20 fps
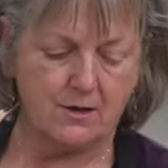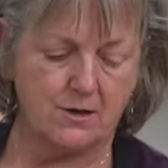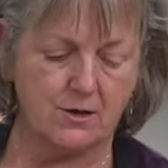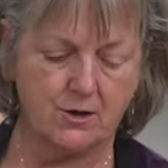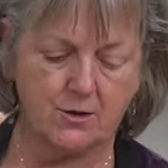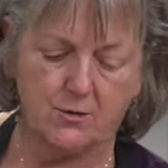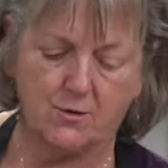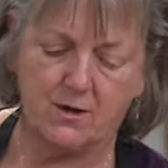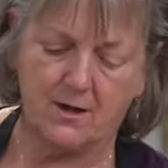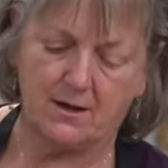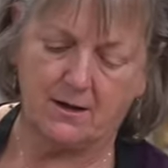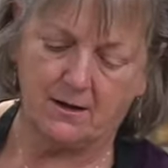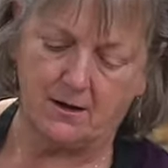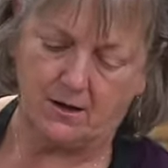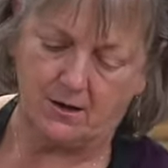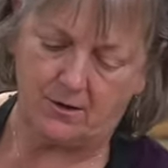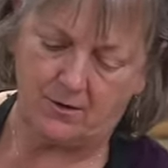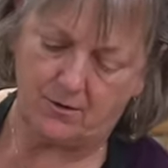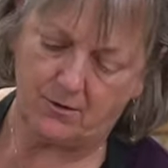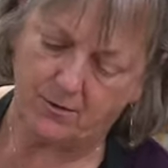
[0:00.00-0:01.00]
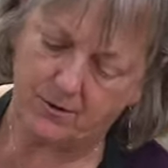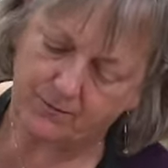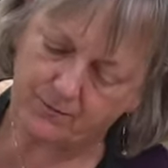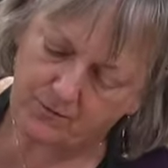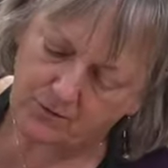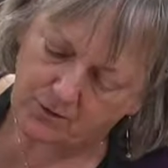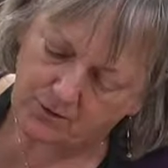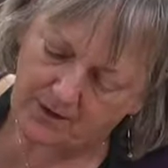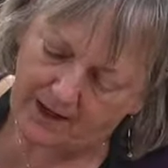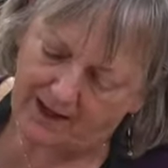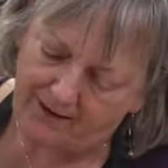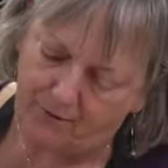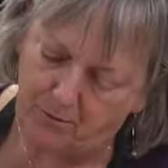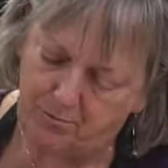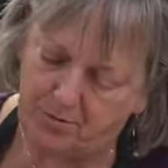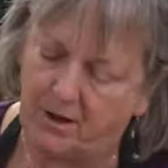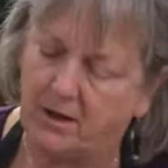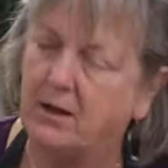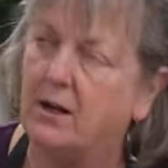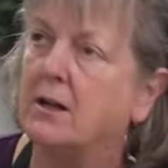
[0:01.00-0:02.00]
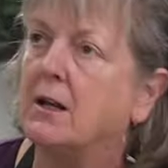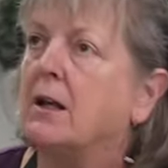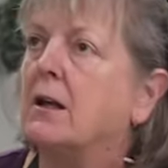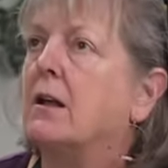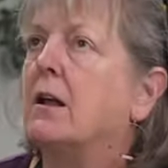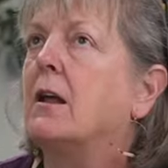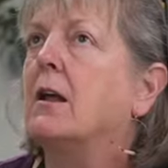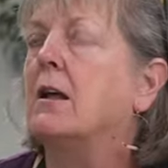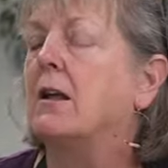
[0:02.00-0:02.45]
you can go, I have a plug on it.